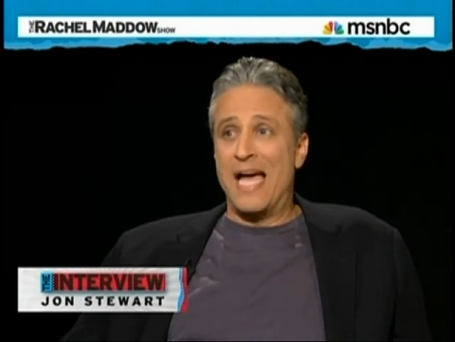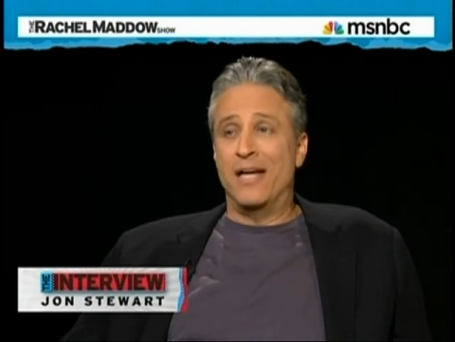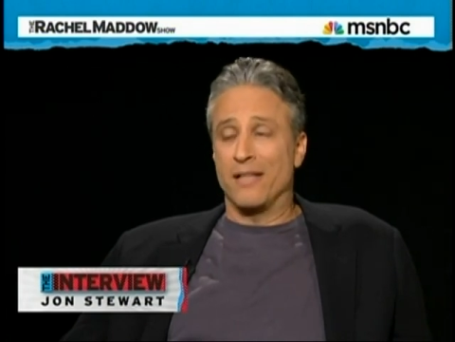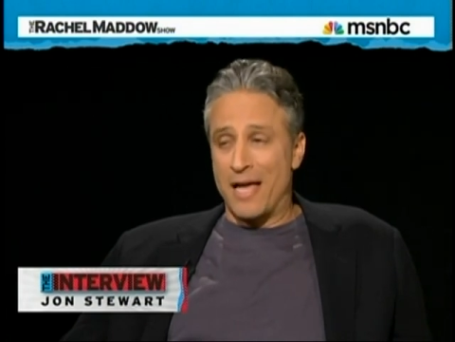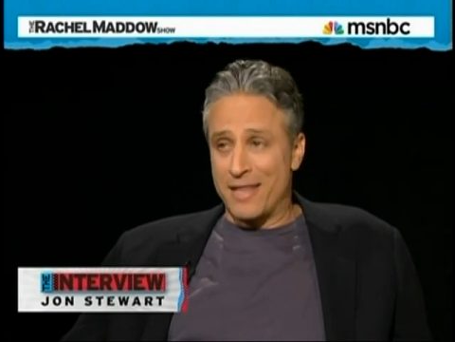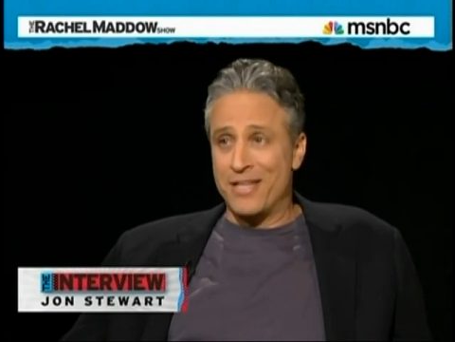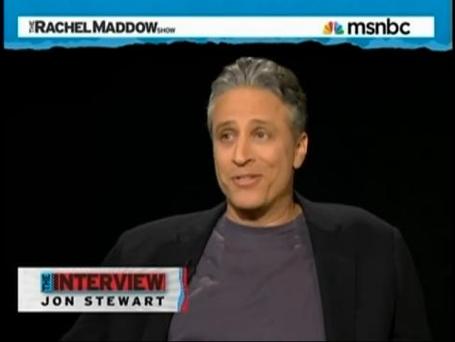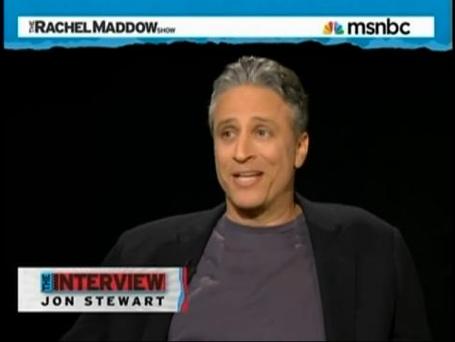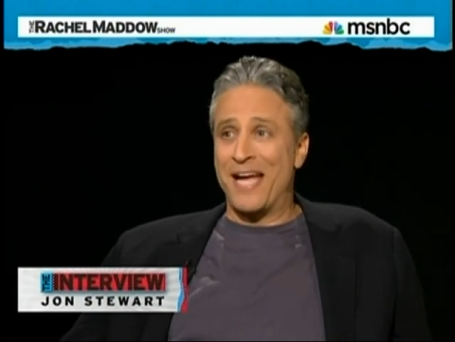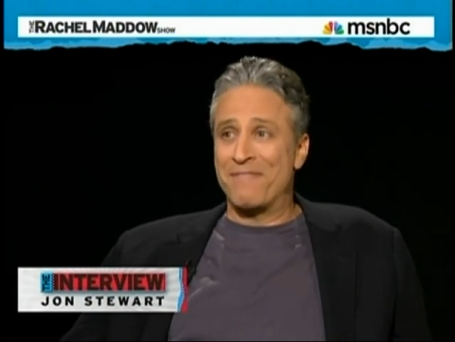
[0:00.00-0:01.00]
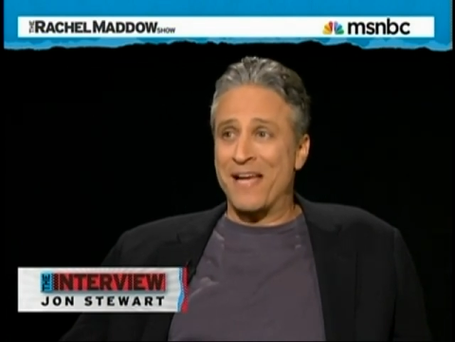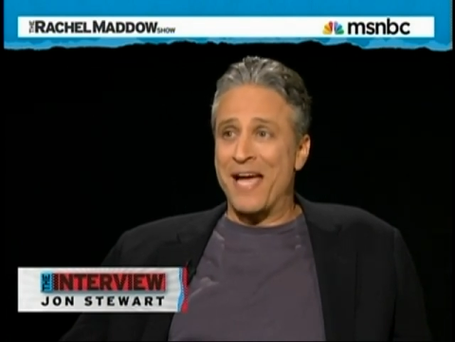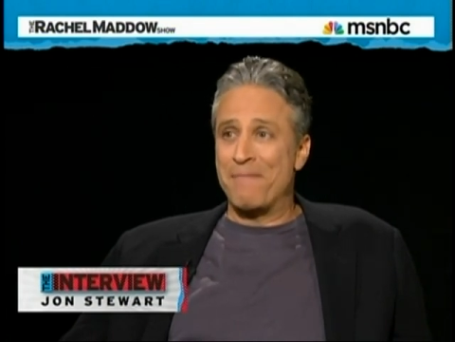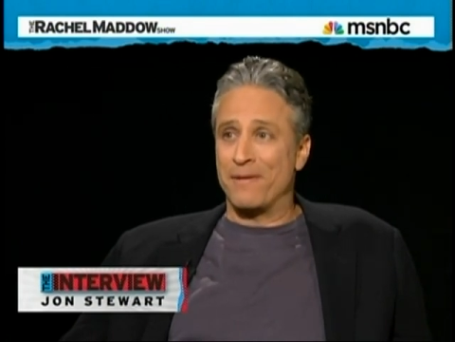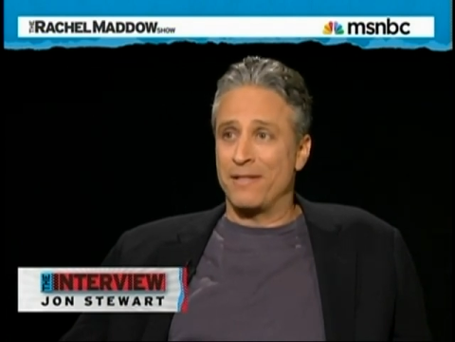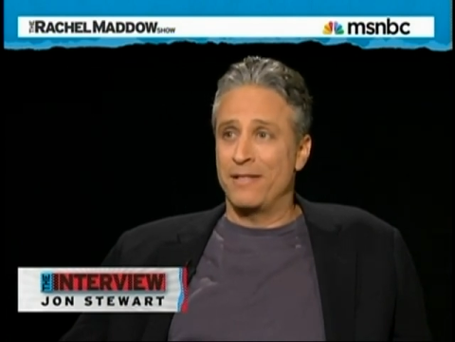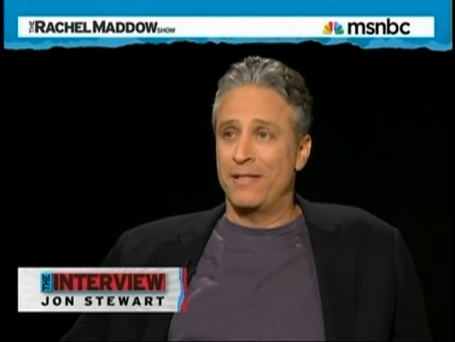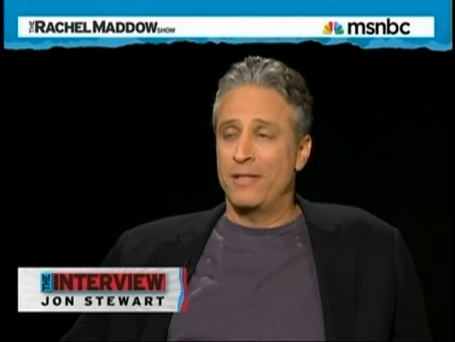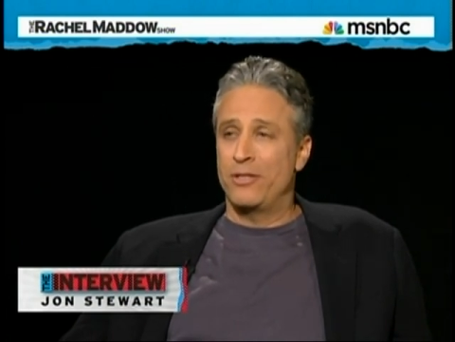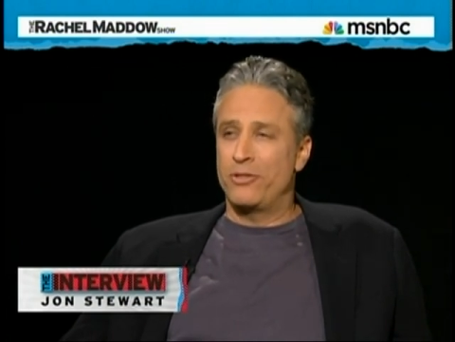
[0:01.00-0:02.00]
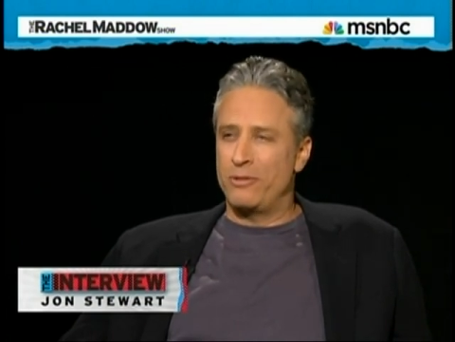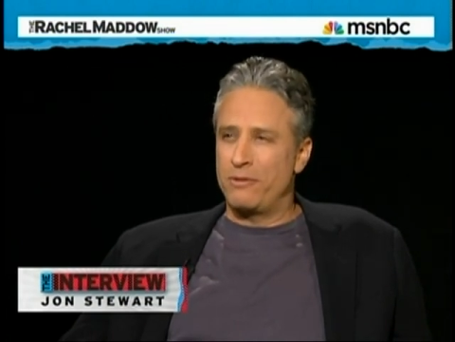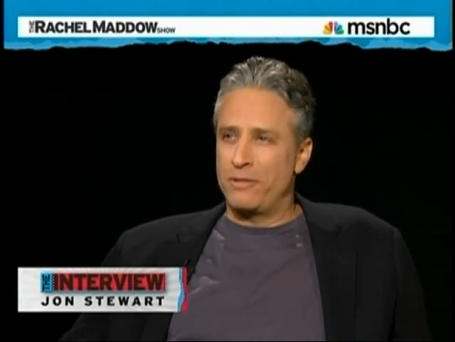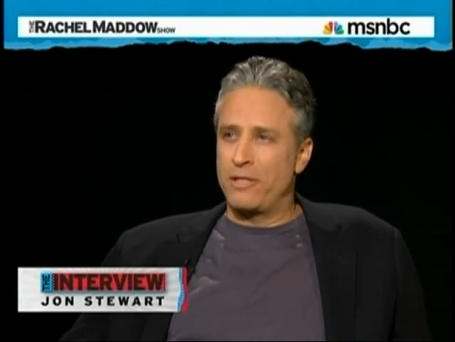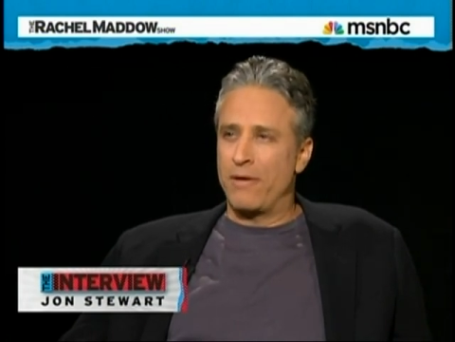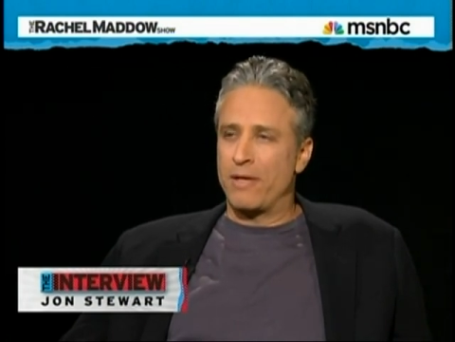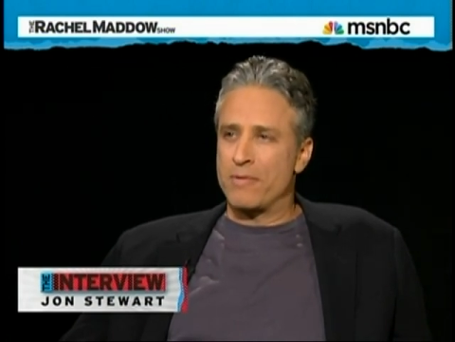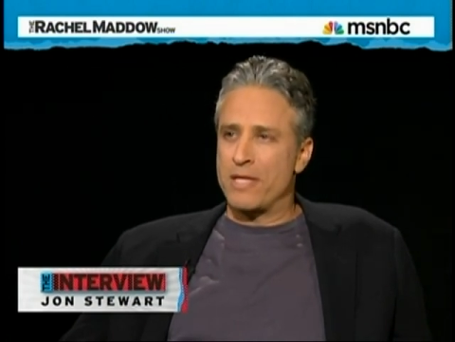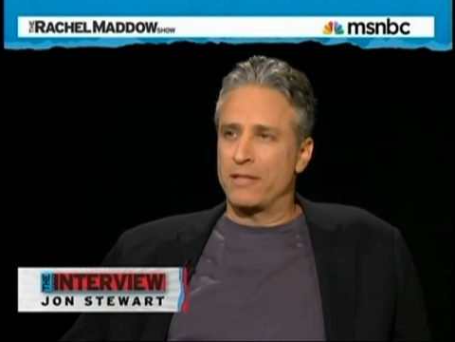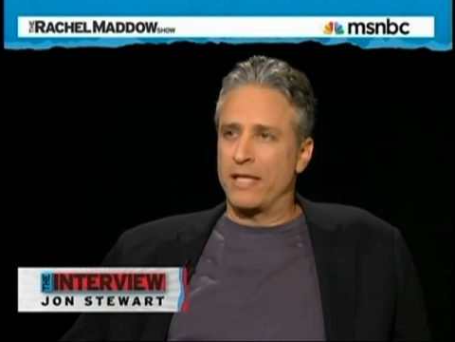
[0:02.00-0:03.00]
And a lot of things are going to happen. Do you get what I'm saying?